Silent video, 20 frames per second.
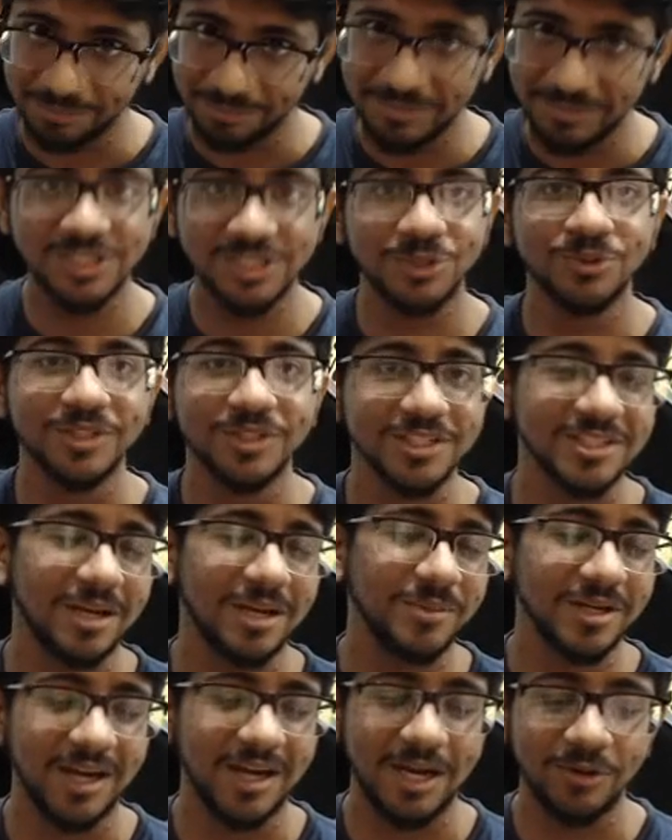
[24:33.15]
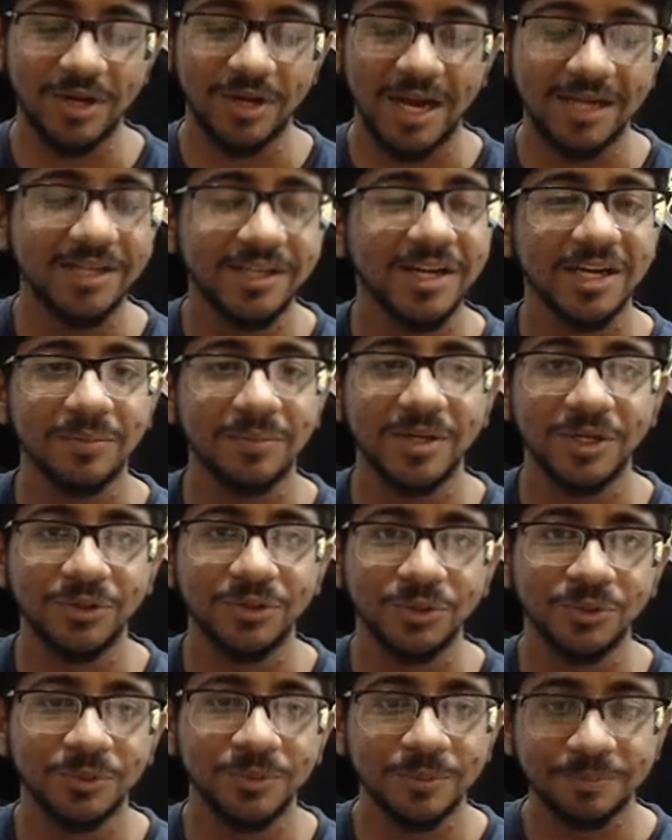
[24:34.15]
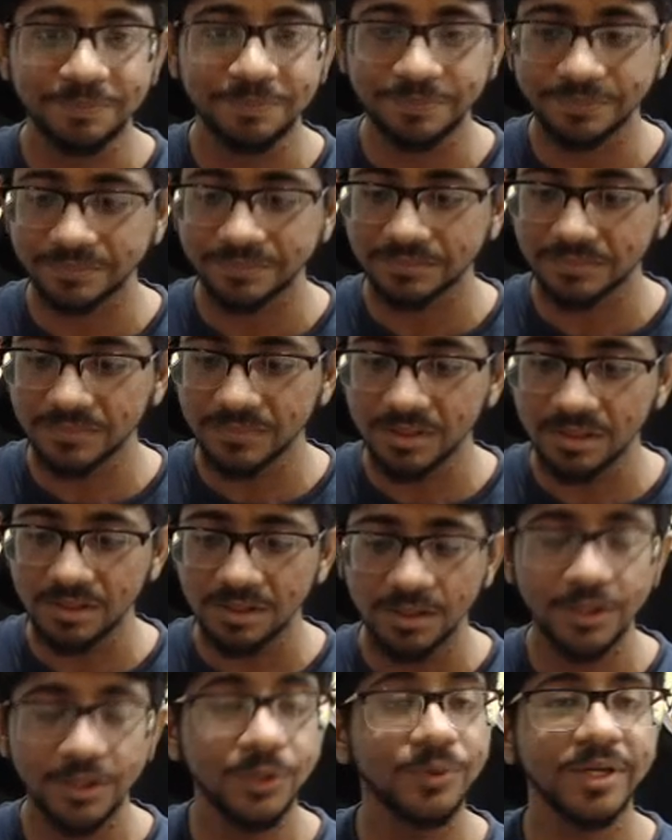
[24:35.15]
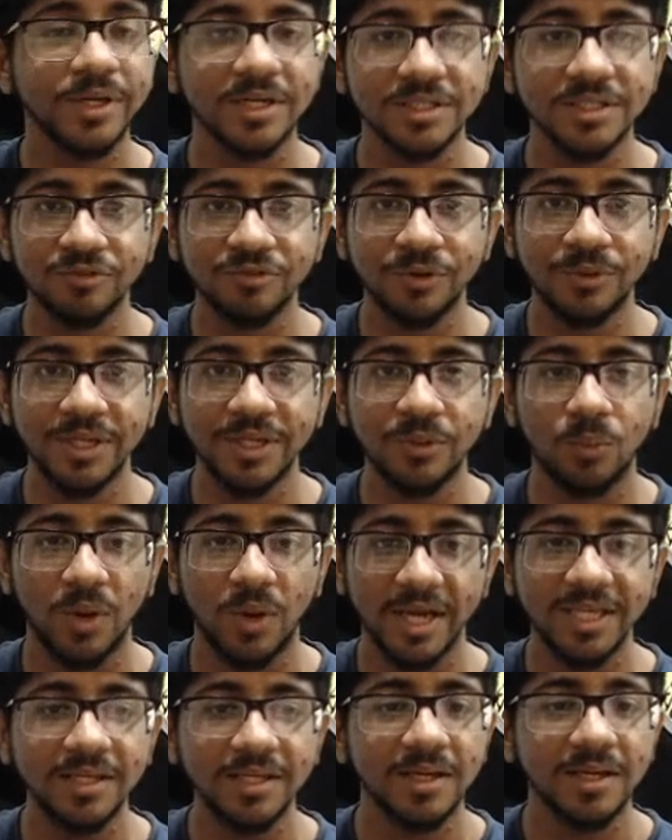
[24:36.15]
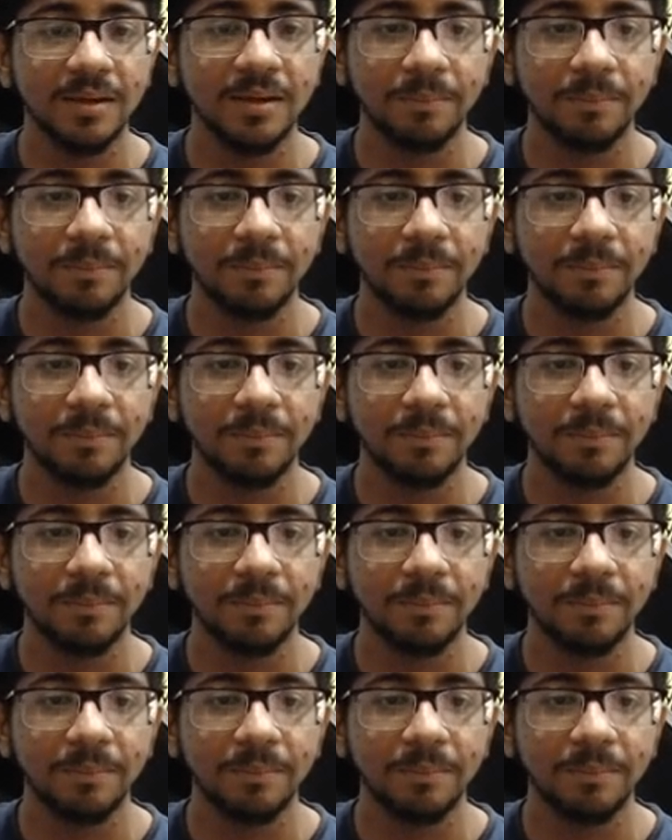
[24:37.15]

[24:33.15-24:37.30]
Please do this. I mean, I would highly recommend you to do recursive coding. Why?